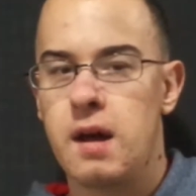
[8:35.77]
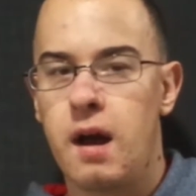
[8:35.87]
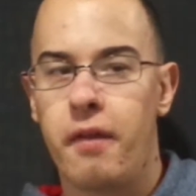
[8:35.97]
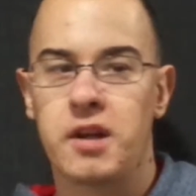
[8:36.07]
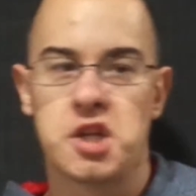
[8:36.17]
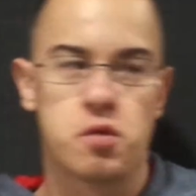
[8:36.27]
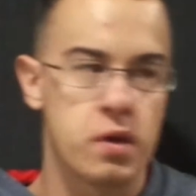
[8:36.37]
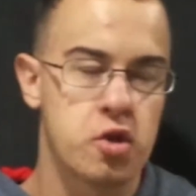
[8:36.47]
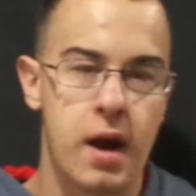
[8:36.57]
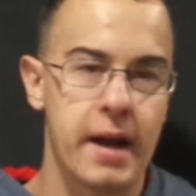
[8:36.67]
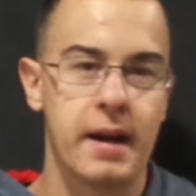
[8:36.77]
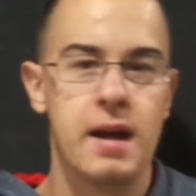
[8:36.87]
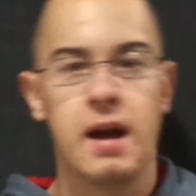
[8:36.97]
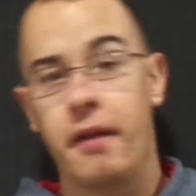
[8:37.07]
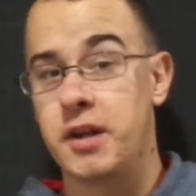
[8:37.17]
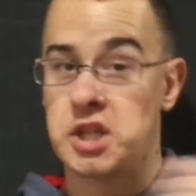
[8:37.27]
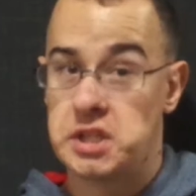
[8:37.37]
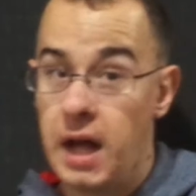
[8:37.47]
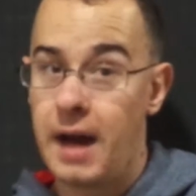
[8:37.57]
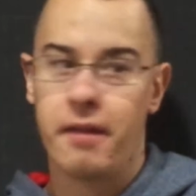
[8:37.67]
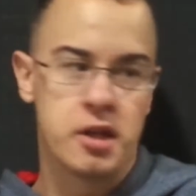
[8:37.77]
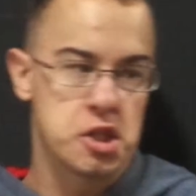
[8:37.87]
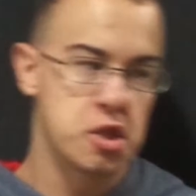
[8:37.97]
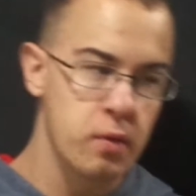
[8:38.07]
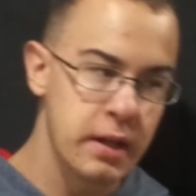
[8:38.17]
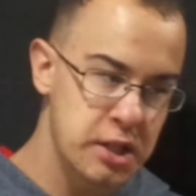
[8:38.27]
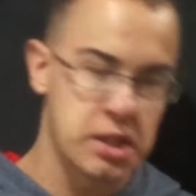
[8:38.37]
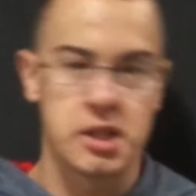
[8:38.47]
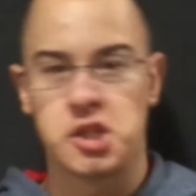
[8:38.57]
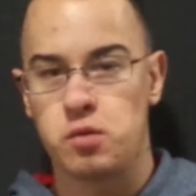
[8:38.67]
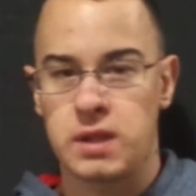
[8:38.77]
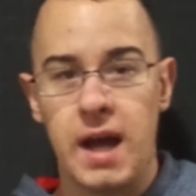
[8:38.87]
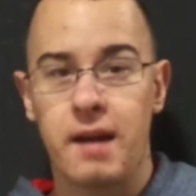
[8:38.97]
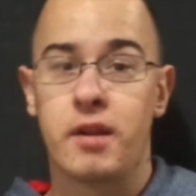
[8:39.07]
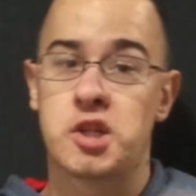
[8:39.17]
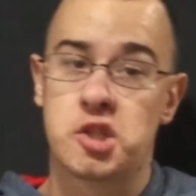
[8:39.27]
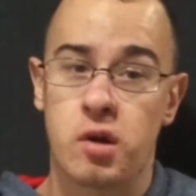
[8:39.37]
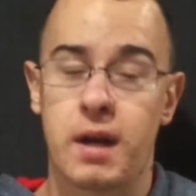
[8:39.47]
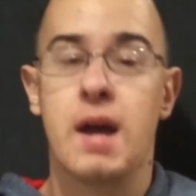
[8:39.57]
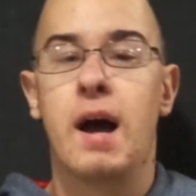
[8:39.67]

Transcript: and then she's with Dryden, and then she's not, and then she's doing this, and then she's with that, and then she's turning,